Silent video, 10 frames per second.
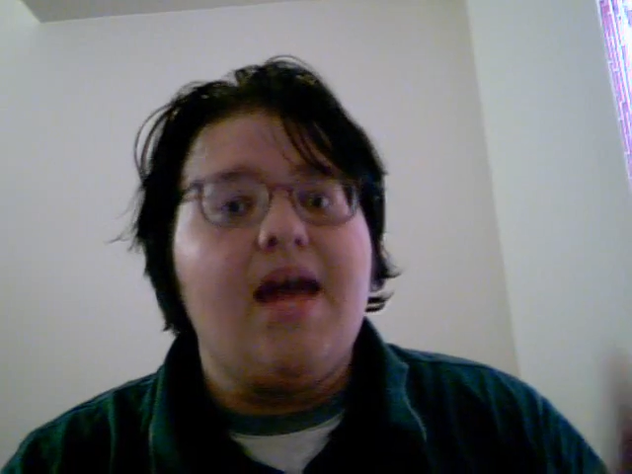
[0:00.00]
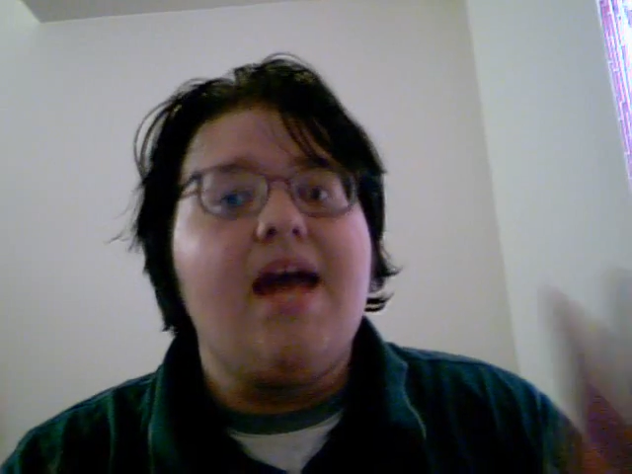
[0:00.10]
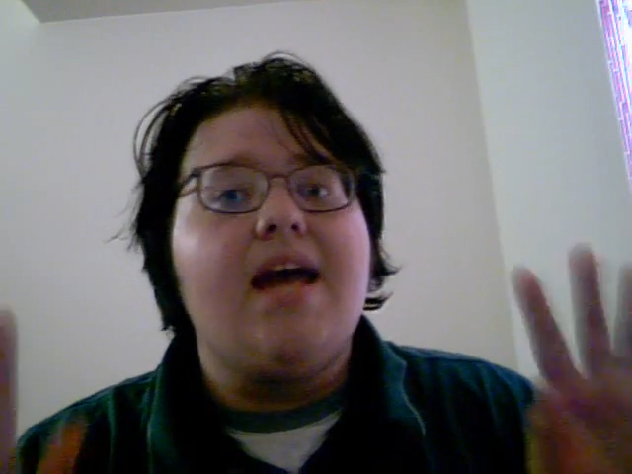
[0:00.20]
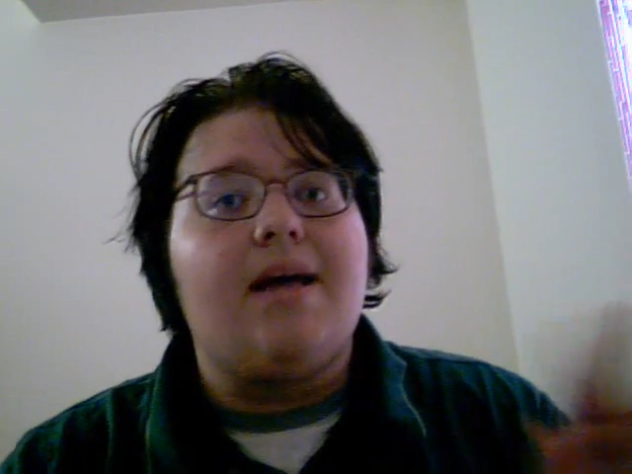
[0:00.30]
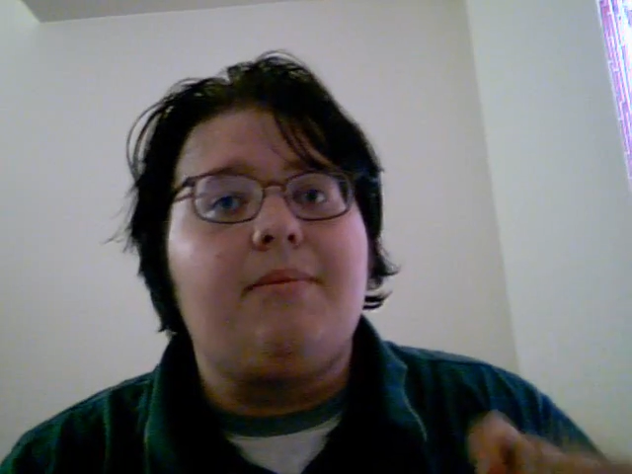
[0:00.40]

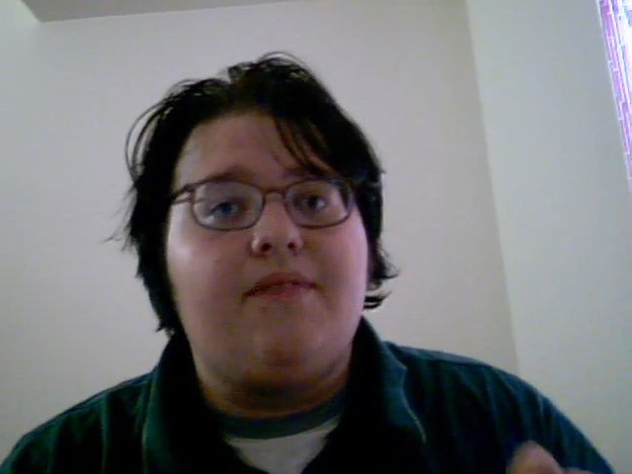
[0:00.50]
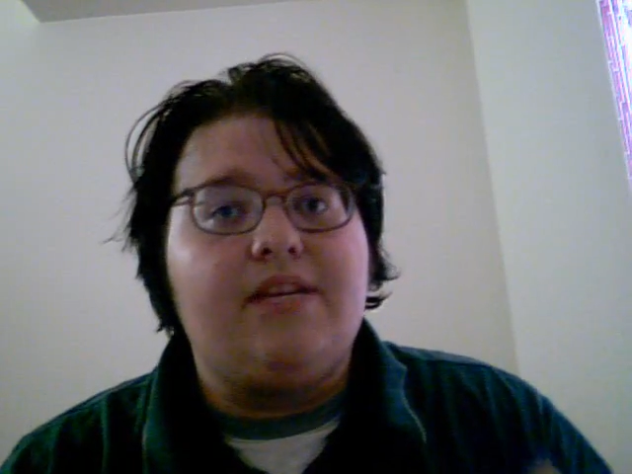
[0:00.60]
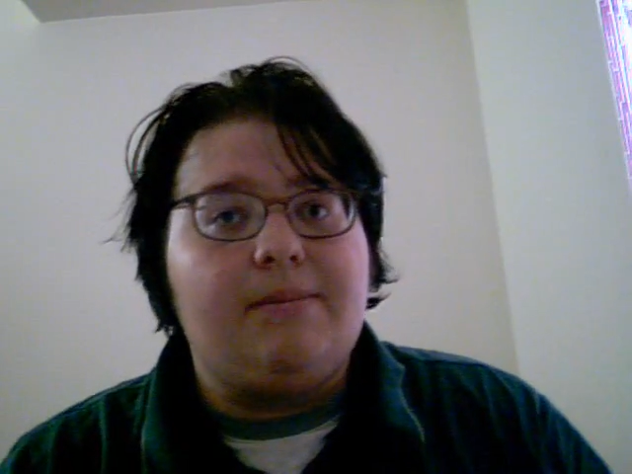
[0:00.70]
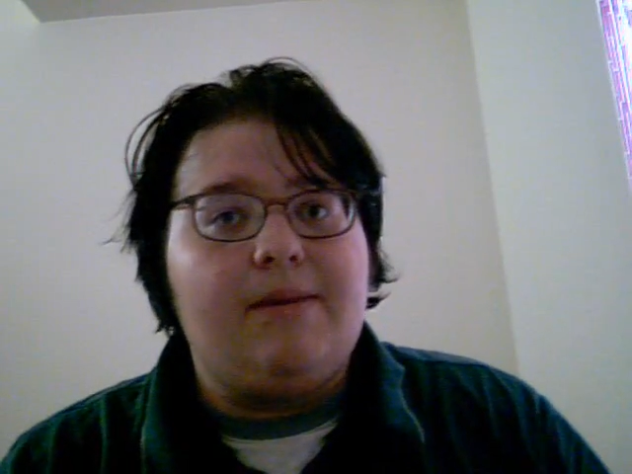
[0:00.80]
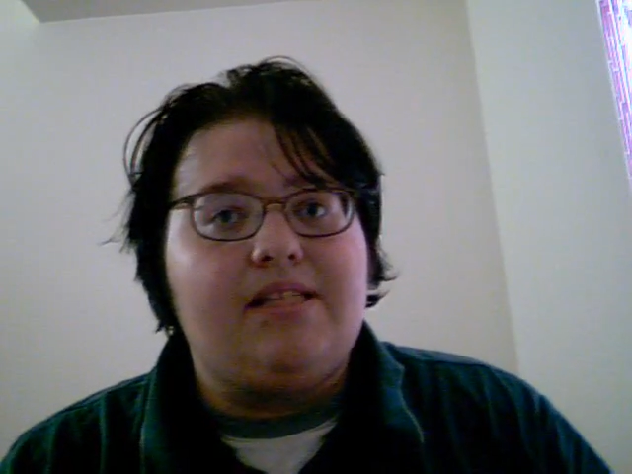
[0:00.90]
Come to
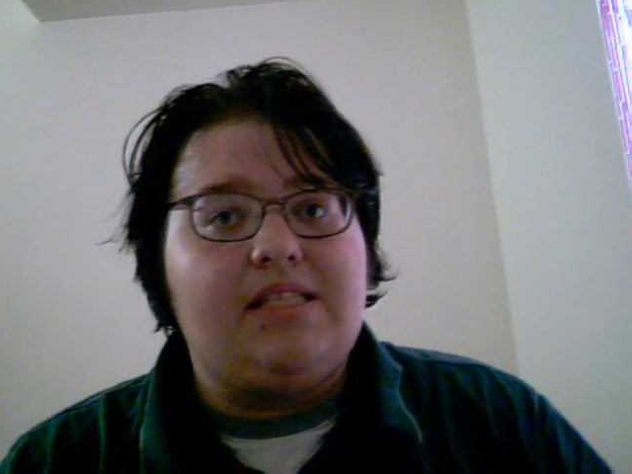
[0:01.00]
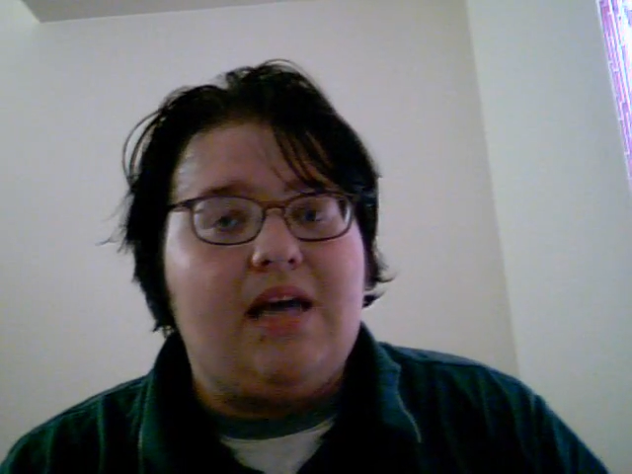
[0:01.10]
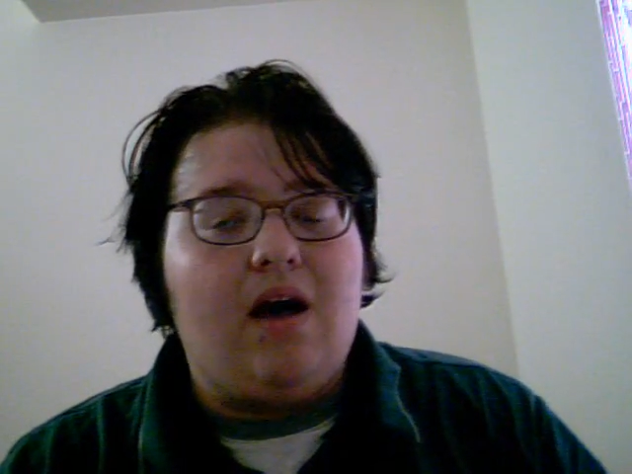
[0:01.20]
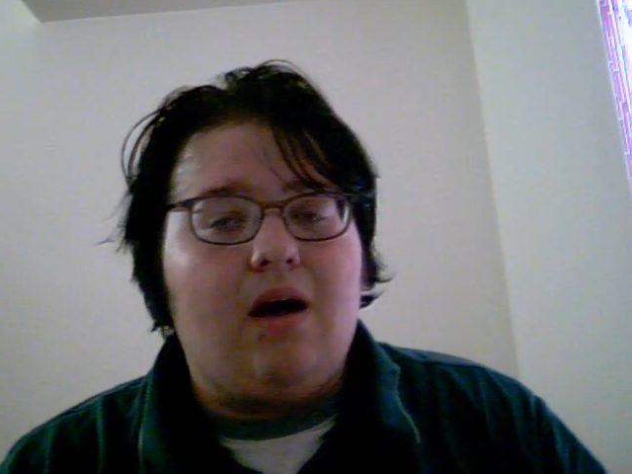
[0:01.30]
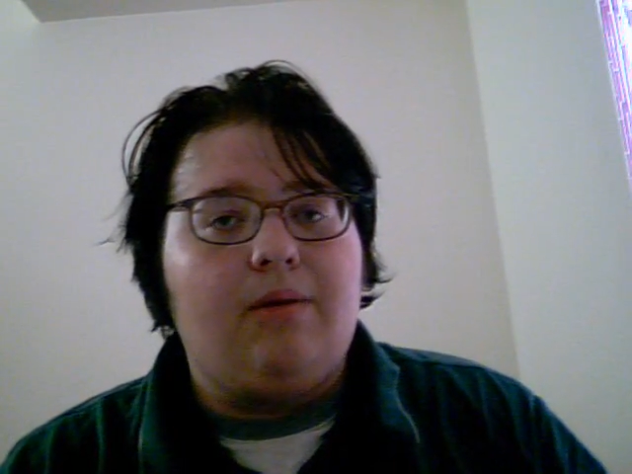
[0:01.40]
visit me and see
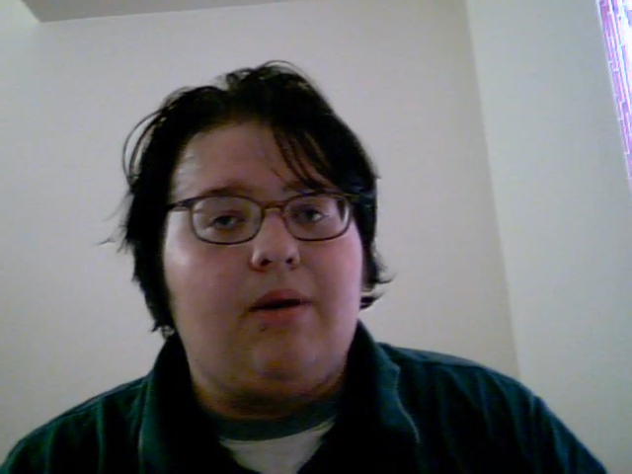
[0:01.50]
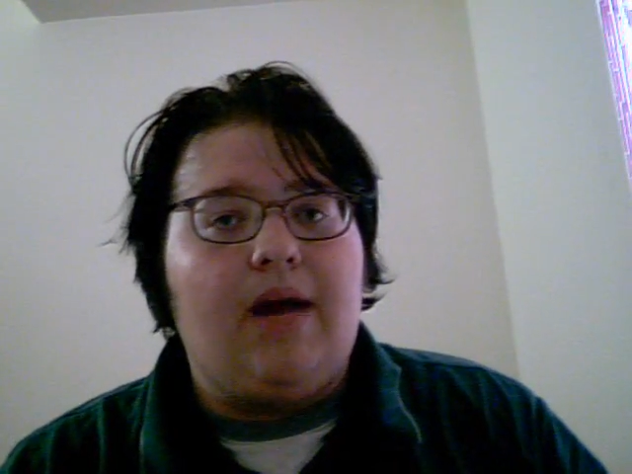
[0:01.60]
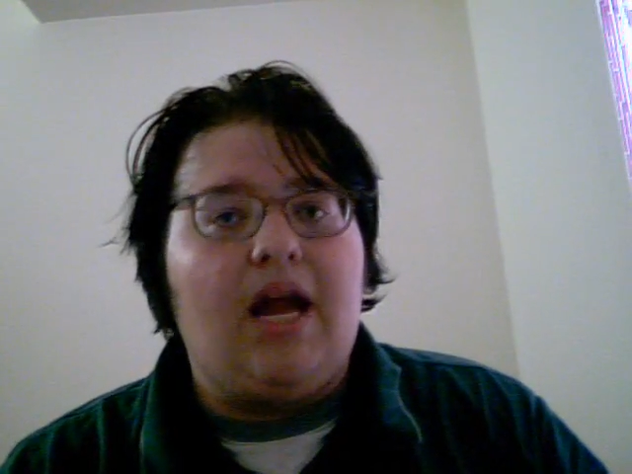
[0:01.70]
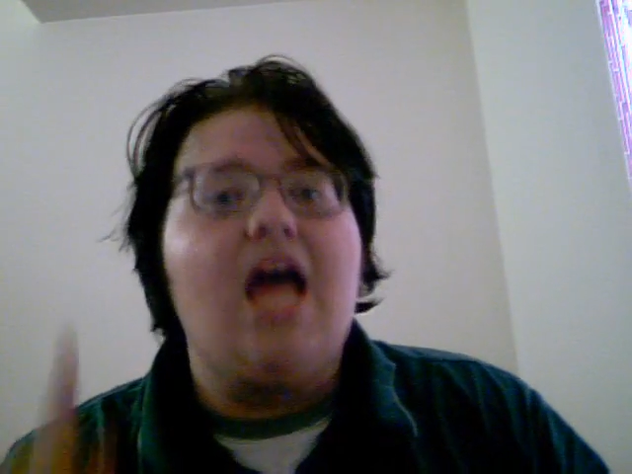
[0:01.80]
how I'm doing.